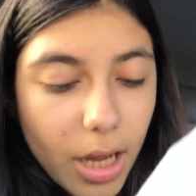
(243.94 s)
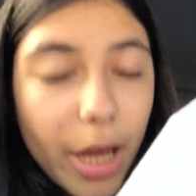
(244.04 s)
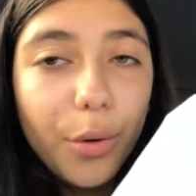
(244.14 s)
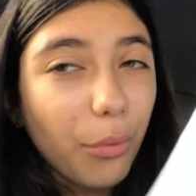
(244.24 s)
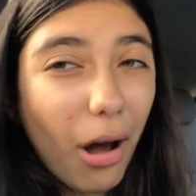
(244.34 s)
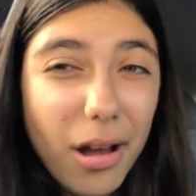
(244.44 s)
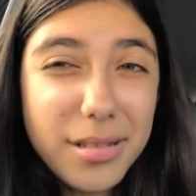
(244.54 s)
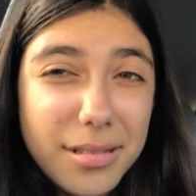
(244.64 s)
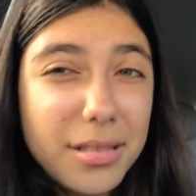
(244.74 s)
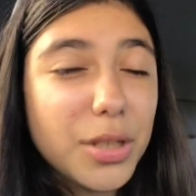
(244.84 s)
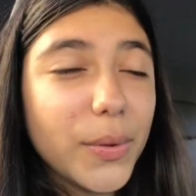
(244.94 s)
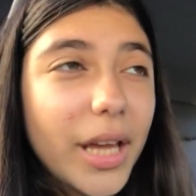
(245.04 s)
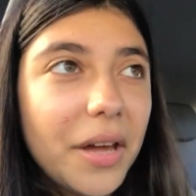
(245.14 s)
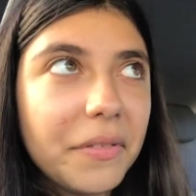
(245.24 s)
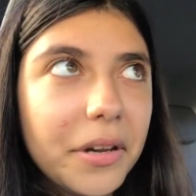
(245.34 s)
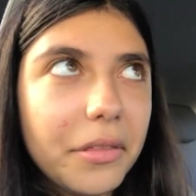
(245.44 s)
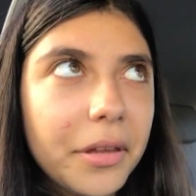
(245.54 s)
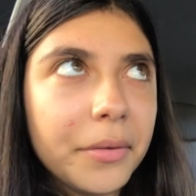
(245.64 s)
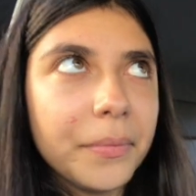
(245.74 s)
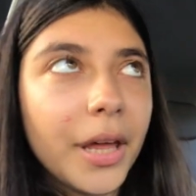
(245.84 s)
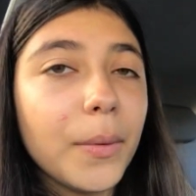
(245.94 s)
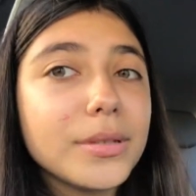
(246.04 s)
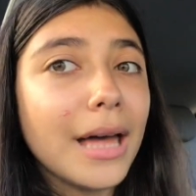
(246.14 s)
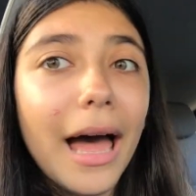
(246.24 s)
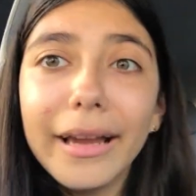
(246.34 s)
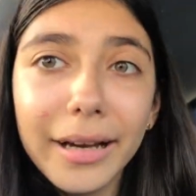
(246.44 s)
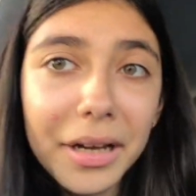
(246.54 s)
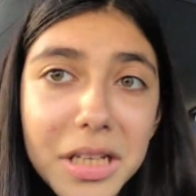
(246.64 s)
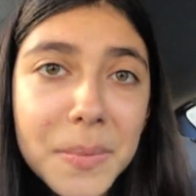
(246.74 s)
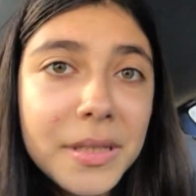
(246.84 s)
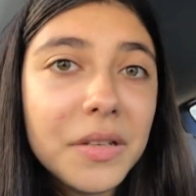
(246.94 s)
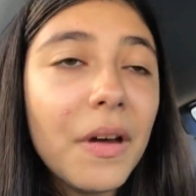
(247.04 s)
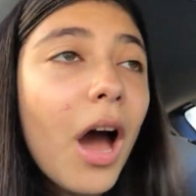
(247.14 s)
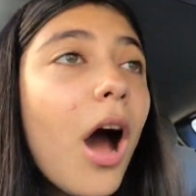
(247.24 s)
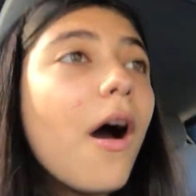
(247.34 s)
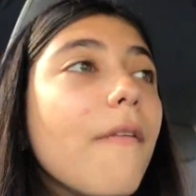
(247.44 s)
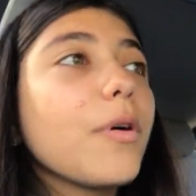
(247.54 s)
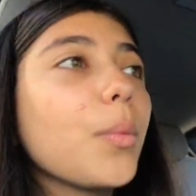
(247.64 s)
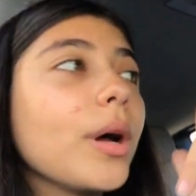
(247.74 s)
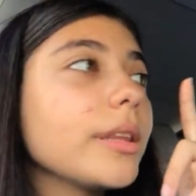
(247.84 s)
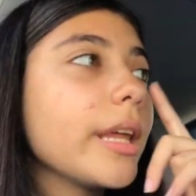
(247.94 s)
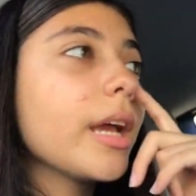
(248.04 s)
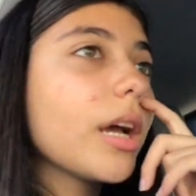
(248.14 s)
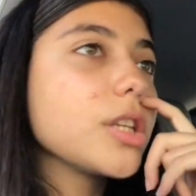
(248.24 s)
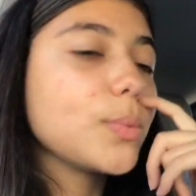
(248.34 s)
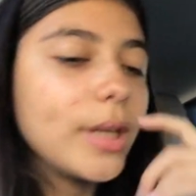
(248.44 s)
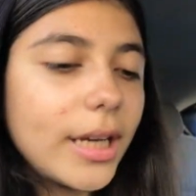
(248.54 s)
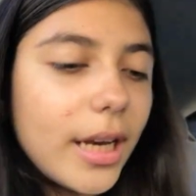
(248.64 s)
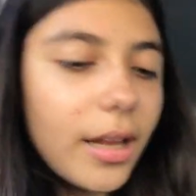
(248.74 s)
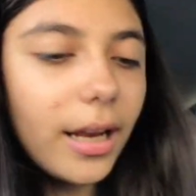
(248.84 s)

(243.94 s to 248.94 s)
in Ross they didn't really have anything and it was hecka expensive. For one thing, because we needed